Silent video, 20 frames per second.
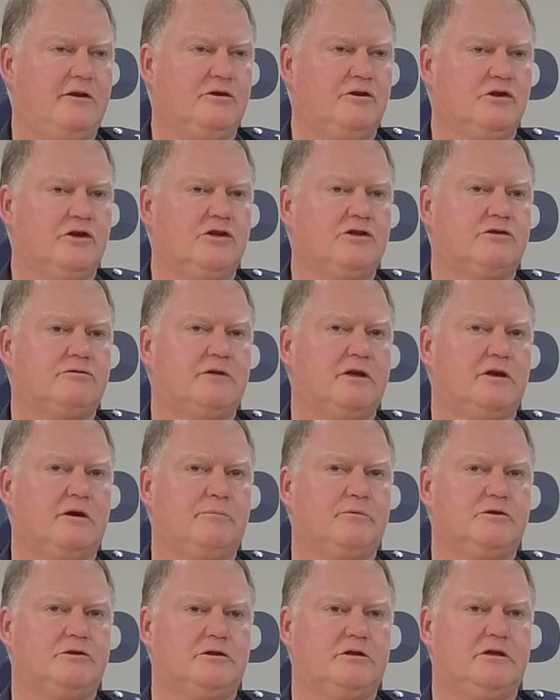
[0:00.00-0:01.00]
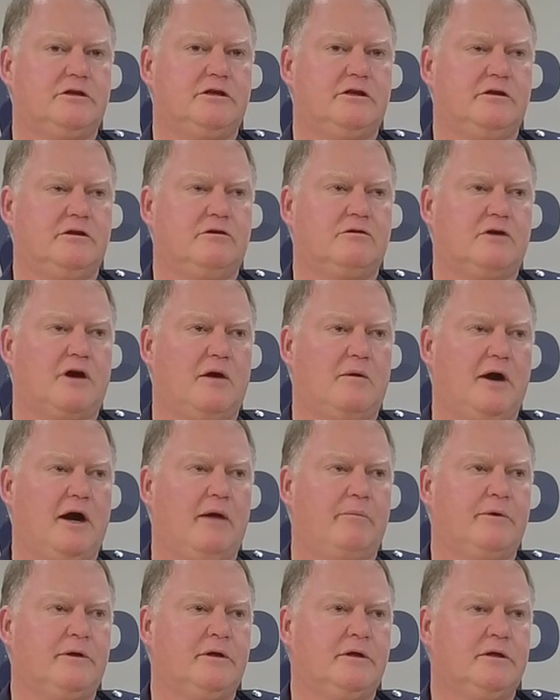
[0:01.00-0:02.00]
nurturing opportunity to grow
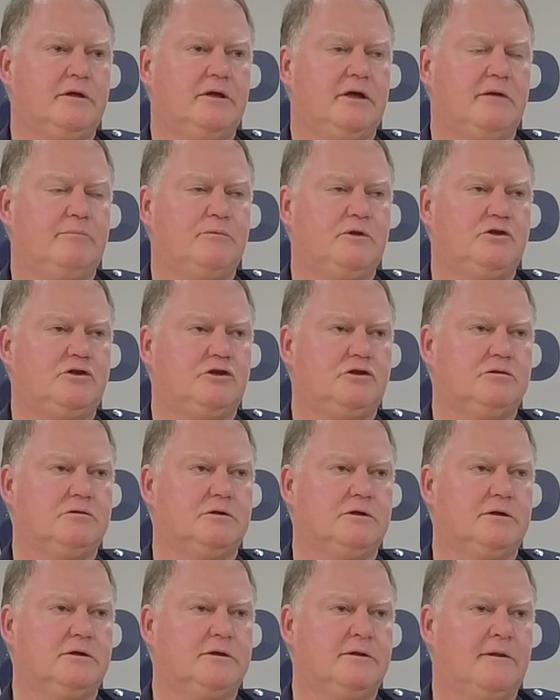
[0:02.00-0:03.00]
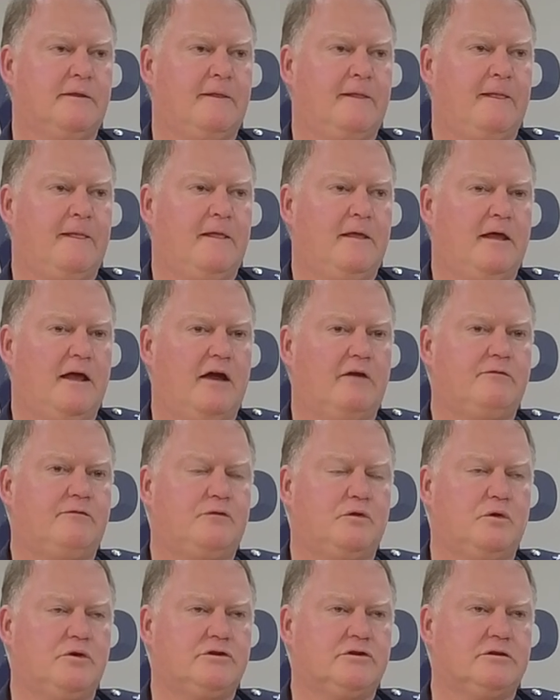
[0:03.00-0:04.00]
up and mature.
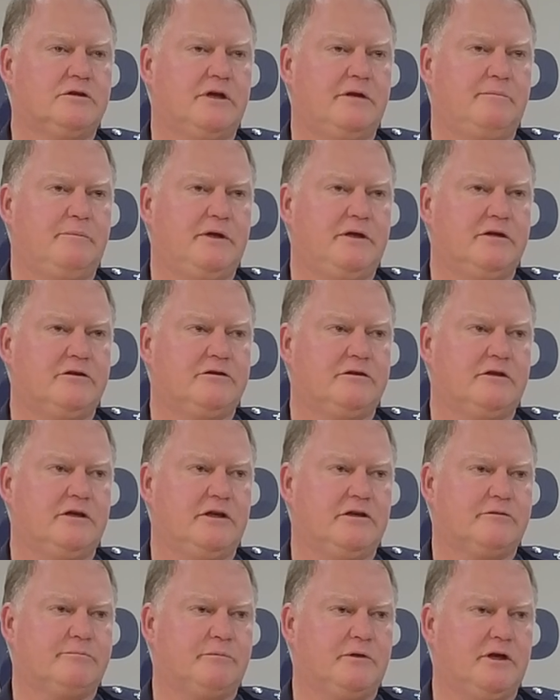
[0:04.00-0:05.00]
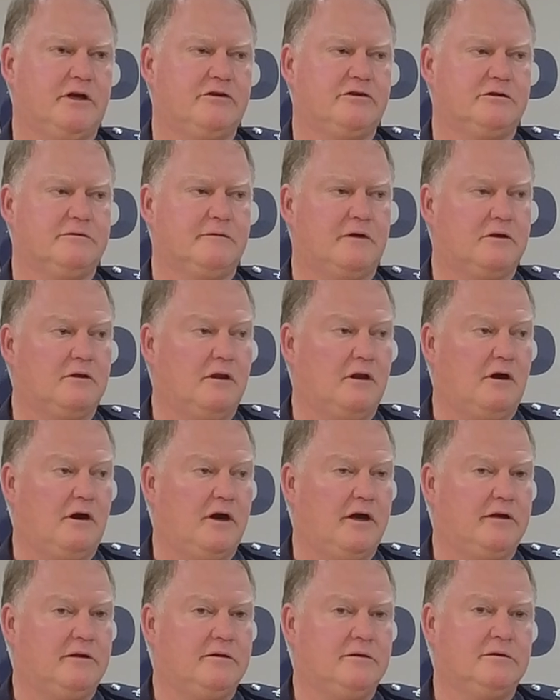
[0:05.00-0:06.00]
Unfortunately, because of the explosion of
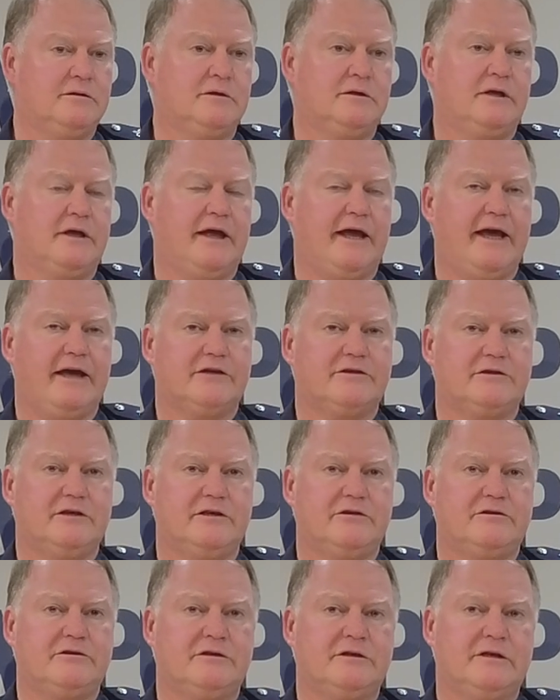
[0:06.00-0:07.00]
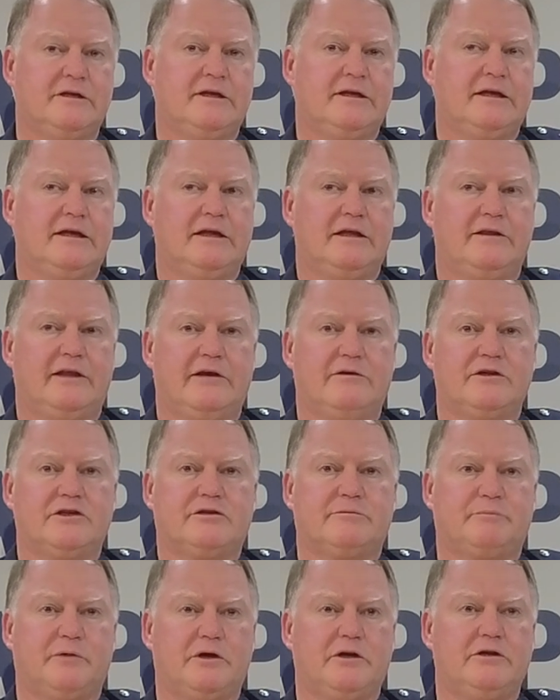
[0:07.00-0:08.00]
online access, they're
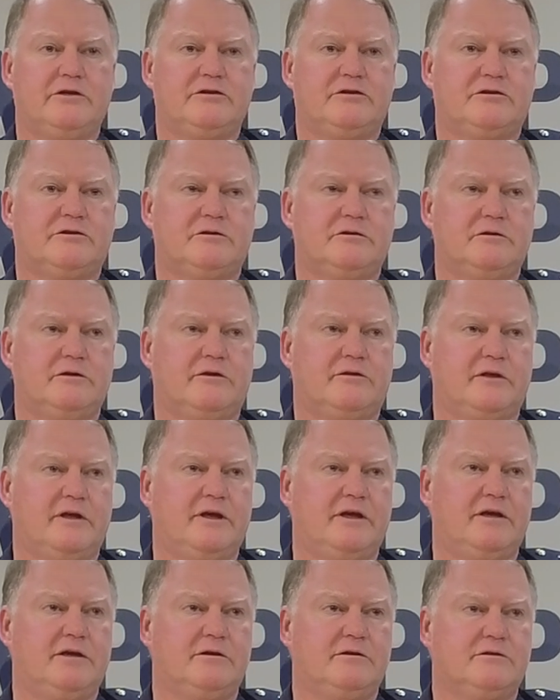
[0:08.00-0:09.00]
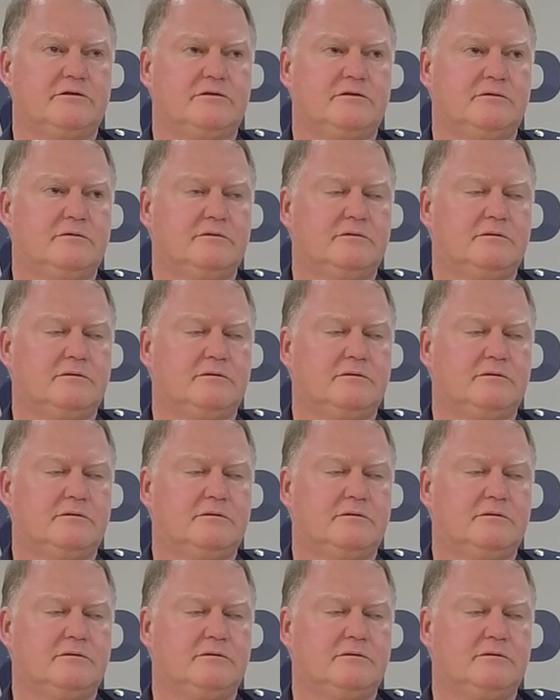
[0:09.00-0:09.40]
exposed to things